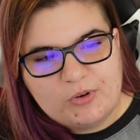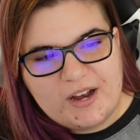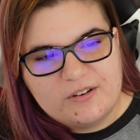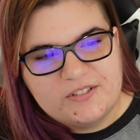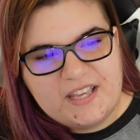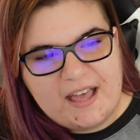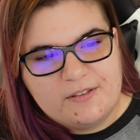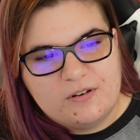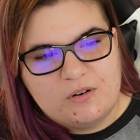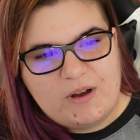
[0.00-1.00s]
writers
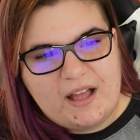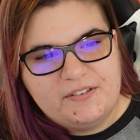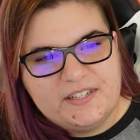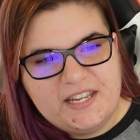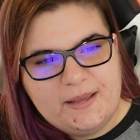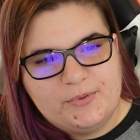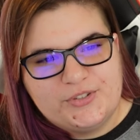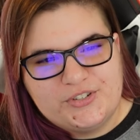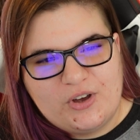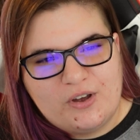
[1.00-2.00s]
gather around the table
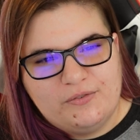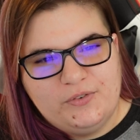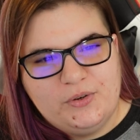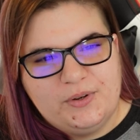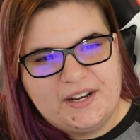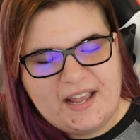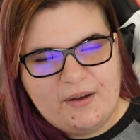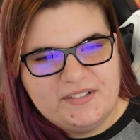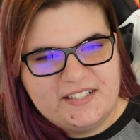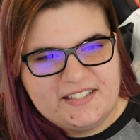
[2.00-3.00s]
to talk food and
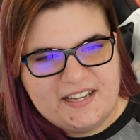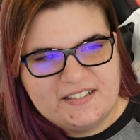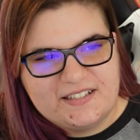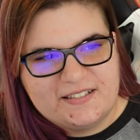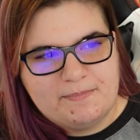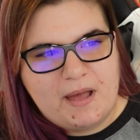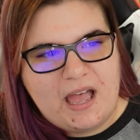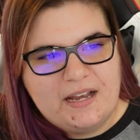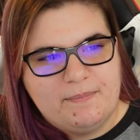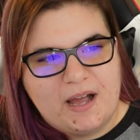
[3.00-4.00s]
how it sustains us,
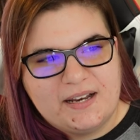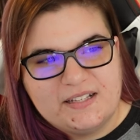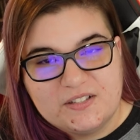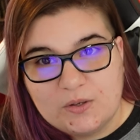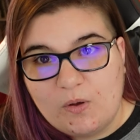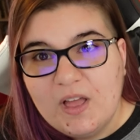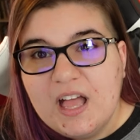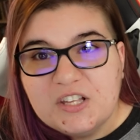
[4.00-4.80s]
mind, body, and soul.